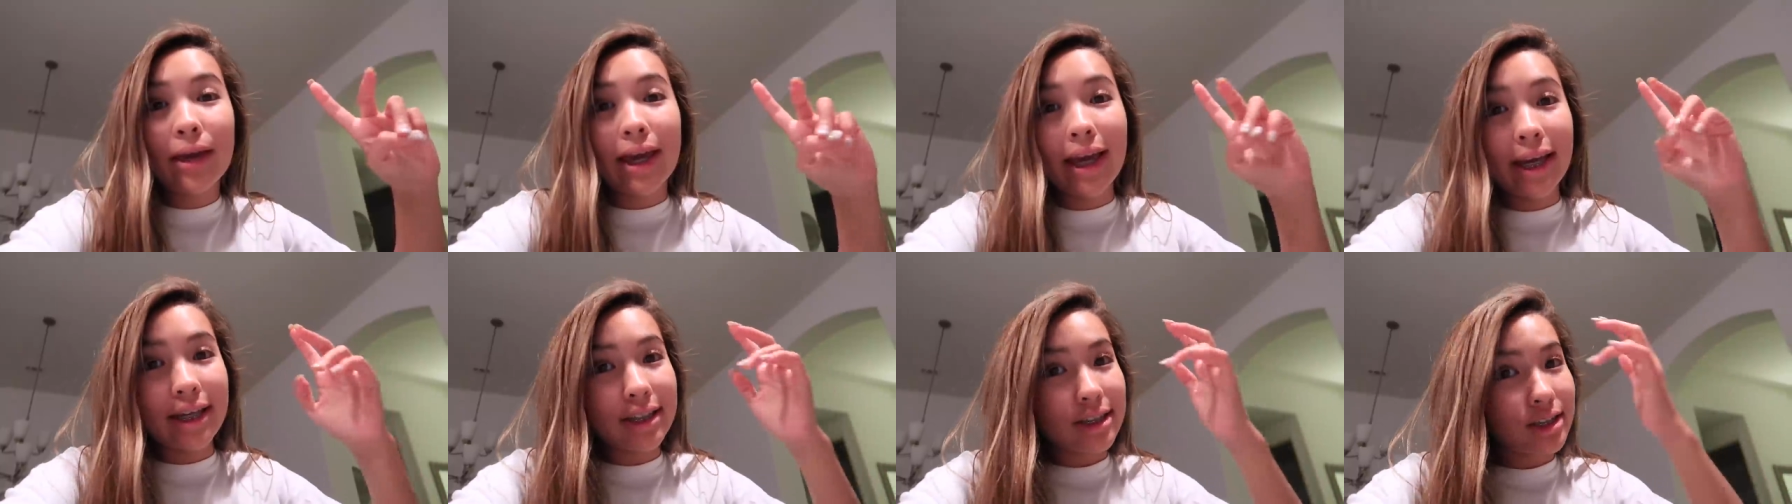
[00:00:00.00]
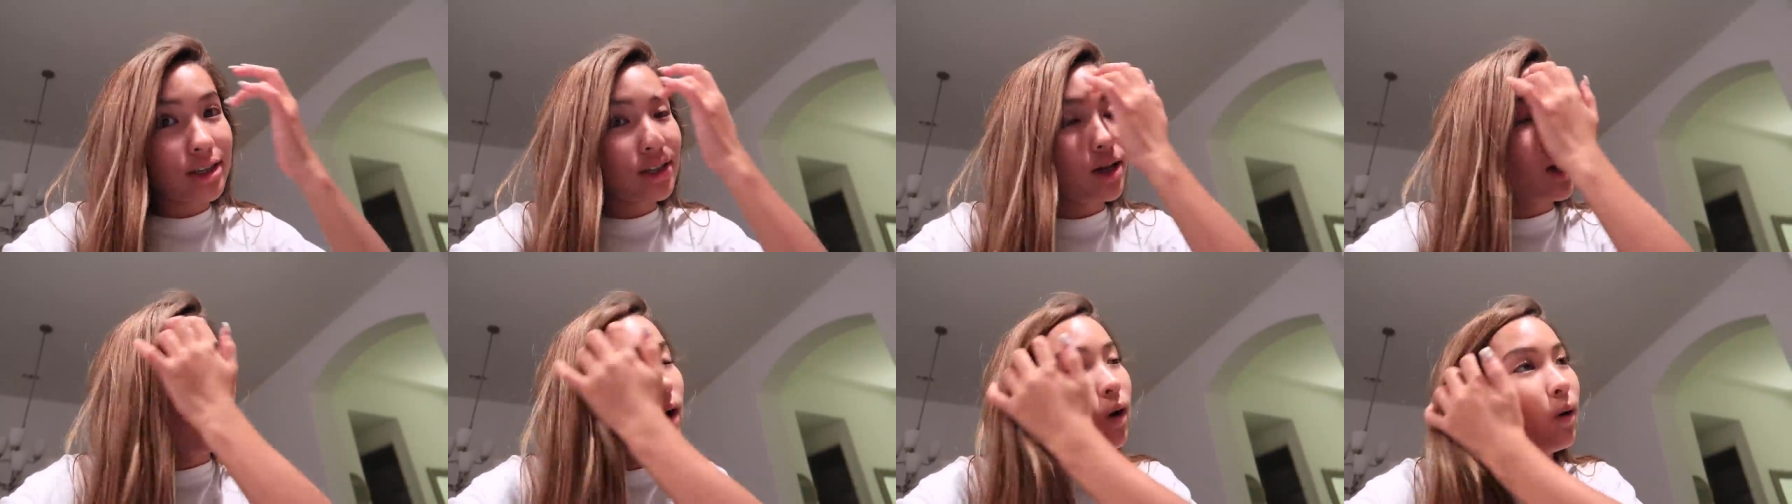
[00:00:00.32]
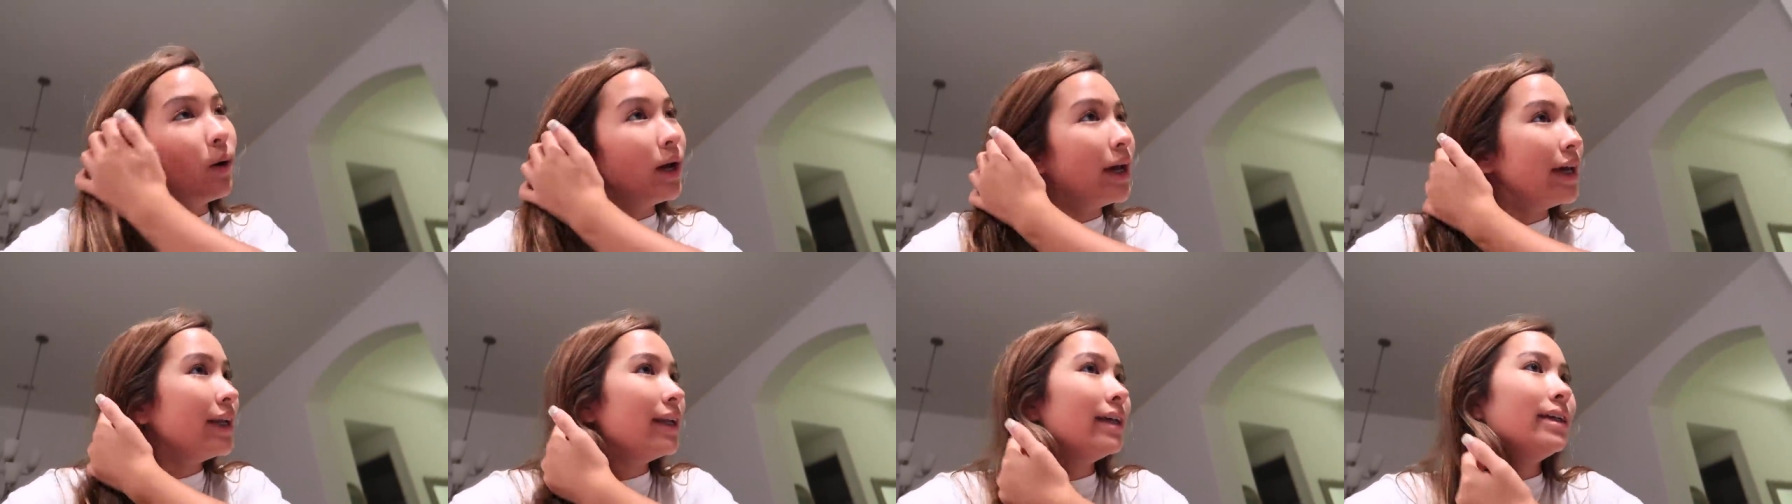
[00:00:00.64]
Okay, so
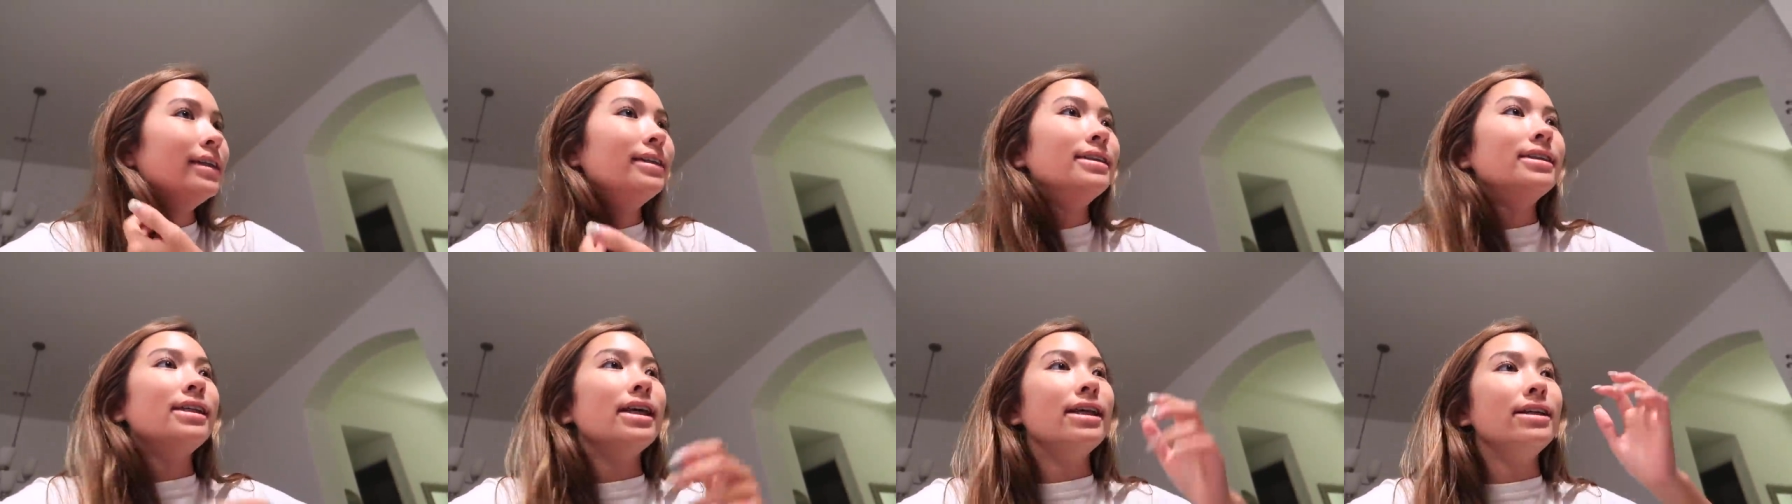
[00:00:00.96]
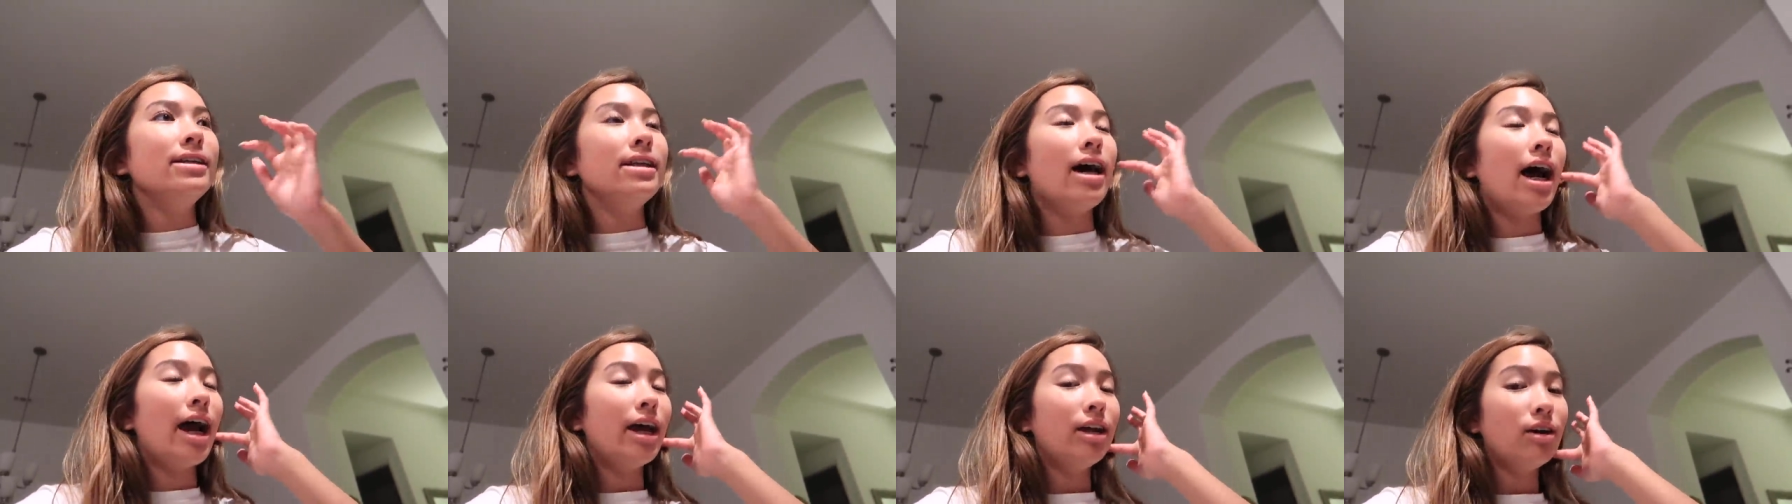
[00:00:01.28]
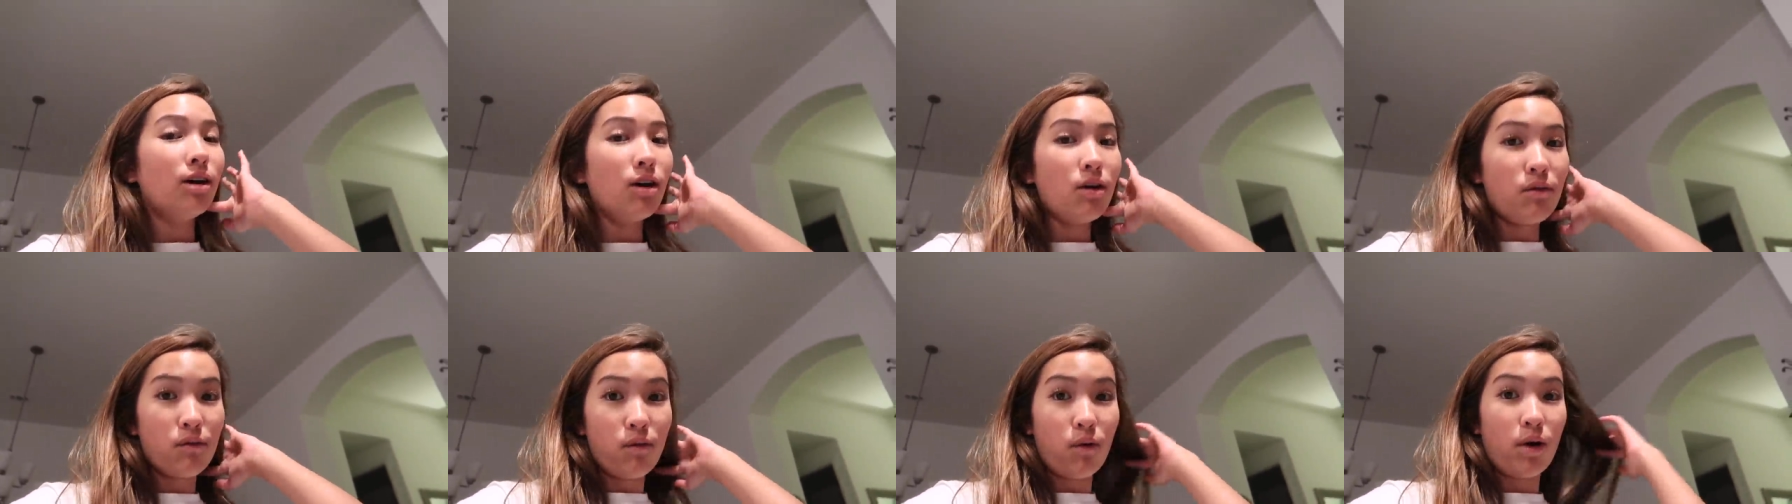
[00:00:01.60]
it is
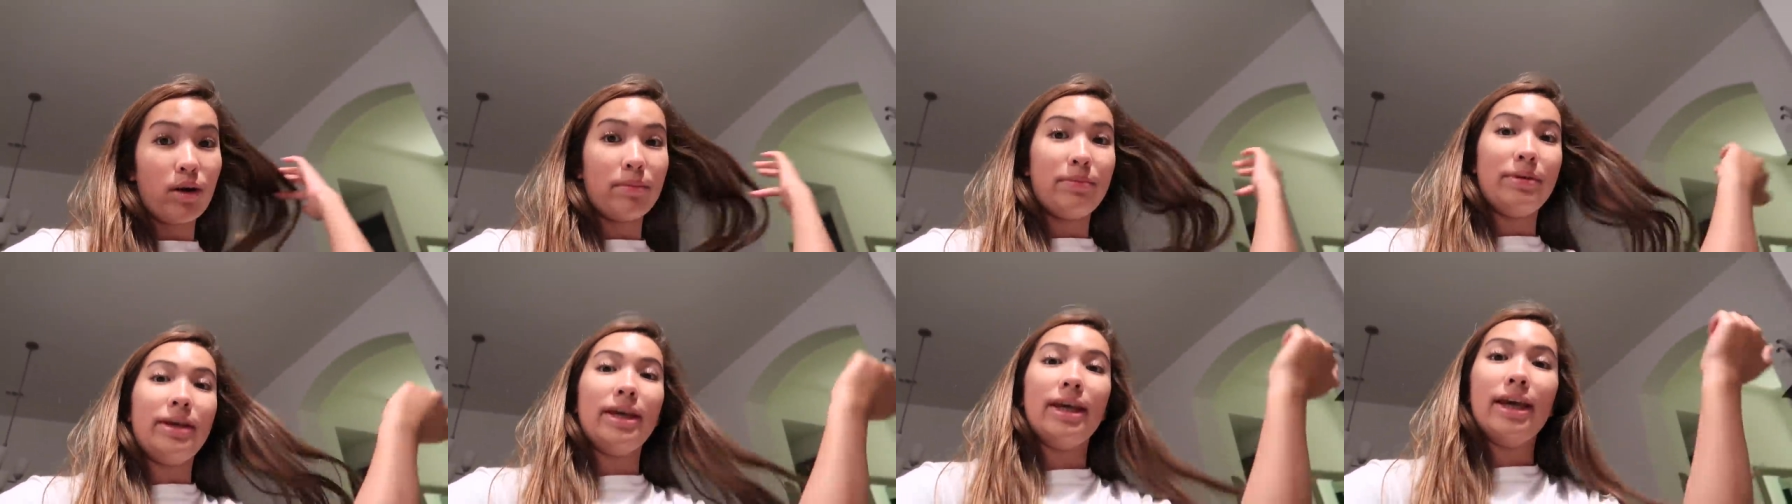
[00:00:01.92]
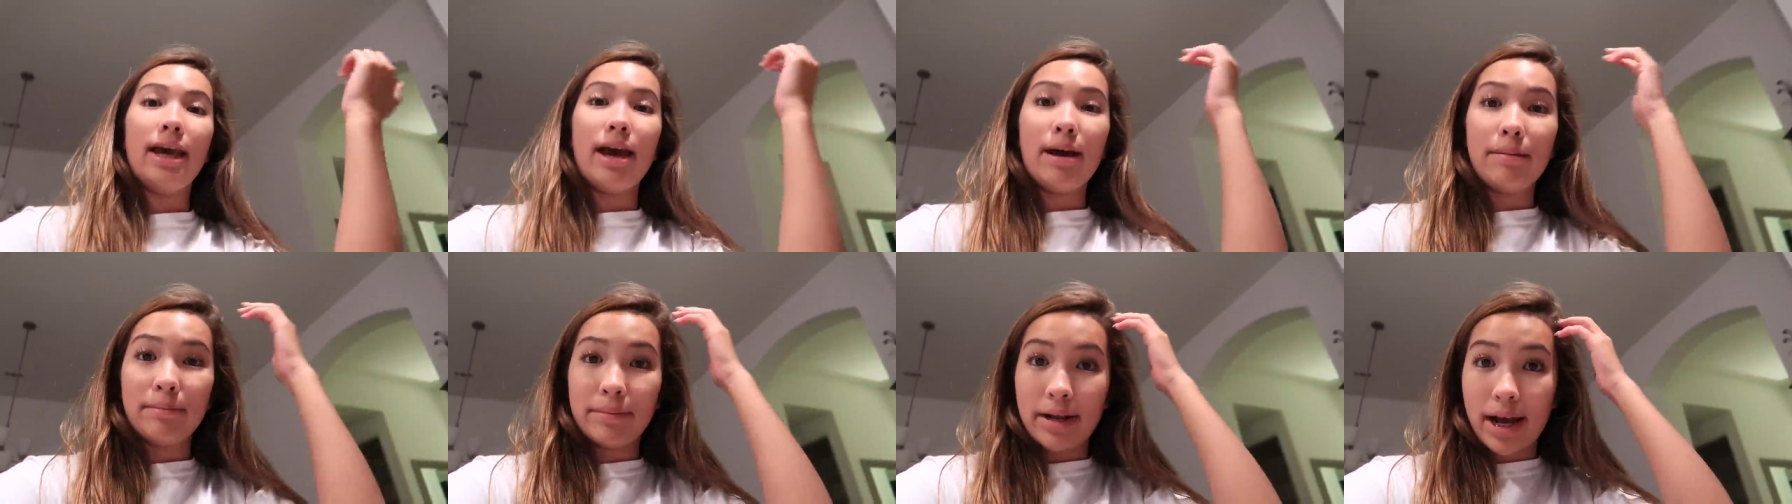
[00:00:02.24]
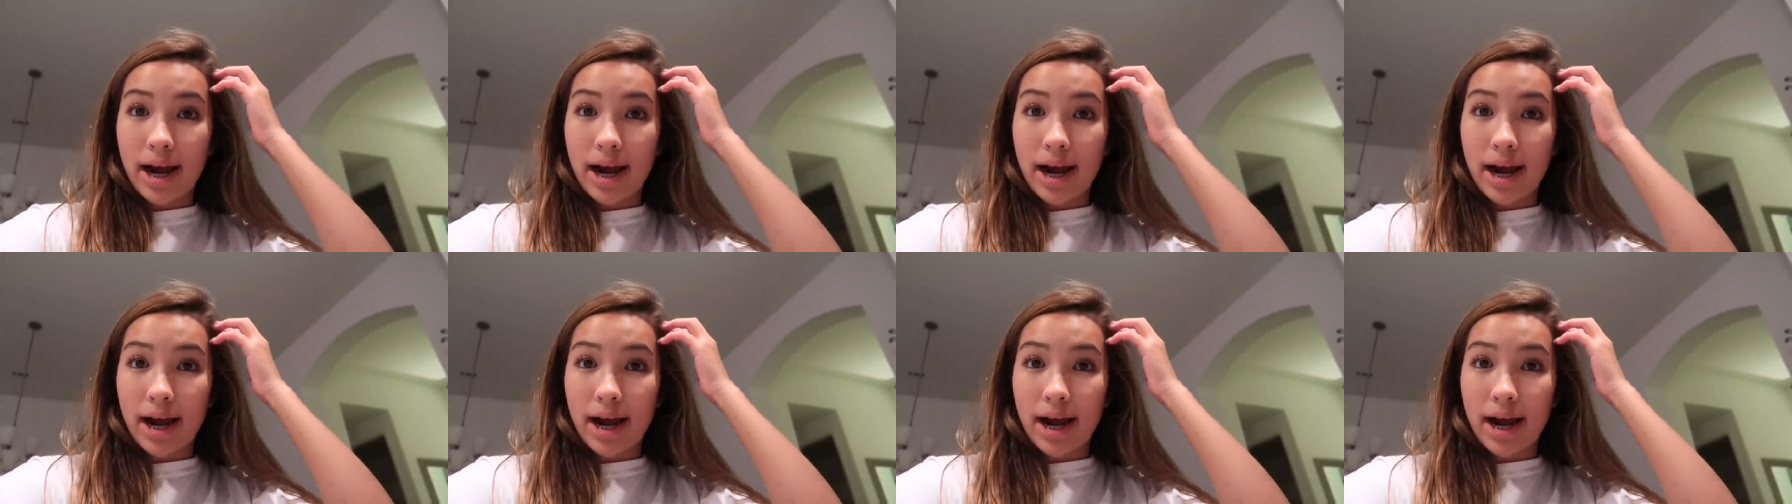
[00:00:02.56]
9:04 p.m.